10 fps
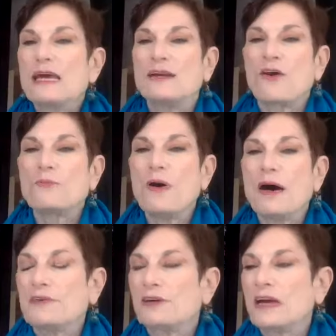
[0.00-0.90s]
and her
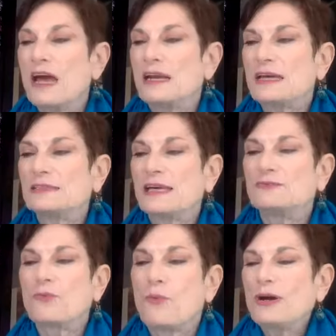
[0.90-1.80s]
mother, and I
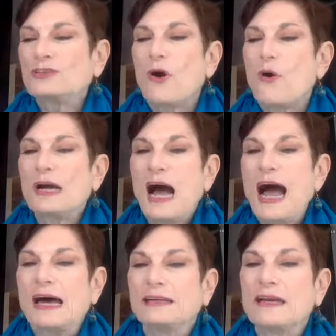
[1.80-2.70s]
said, What's going
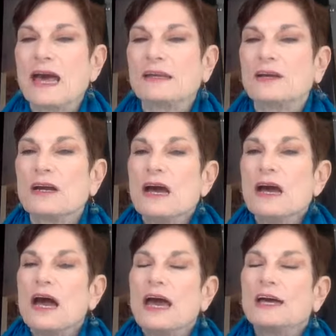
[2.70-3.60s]
on? And
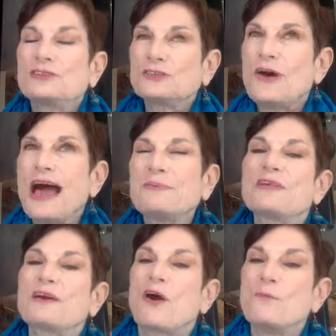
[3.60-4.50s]
it just so
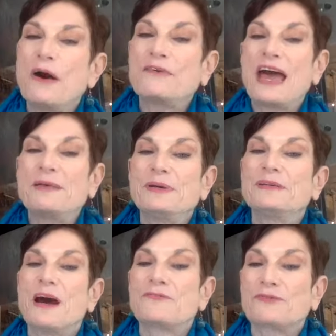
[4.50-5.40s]
happened that her mother had
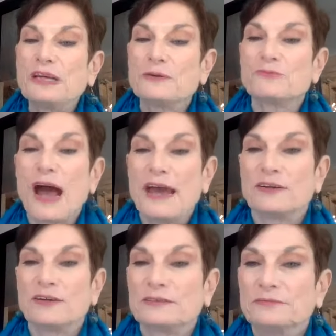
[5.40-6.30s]
been a freedom
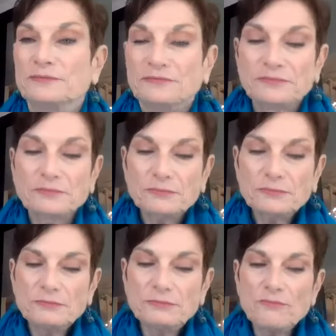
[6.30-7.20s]
rider
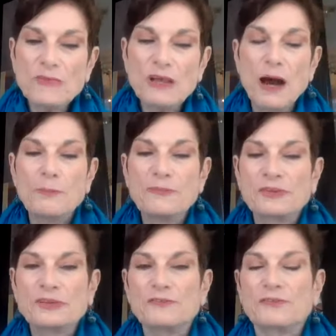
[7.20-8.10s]
um,
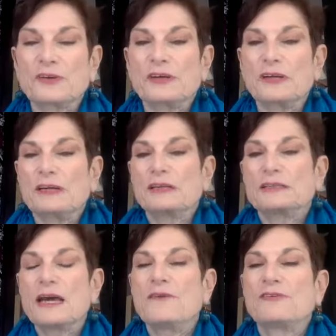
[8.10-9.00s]
for, for,
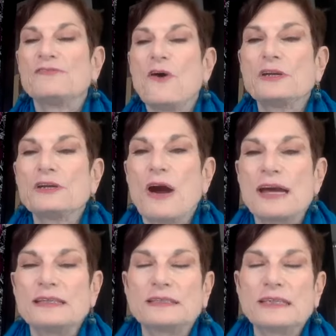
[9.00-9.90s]
for voting
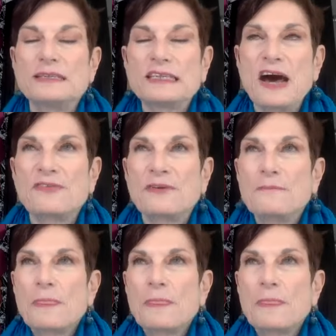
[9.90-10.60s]
rights in the South.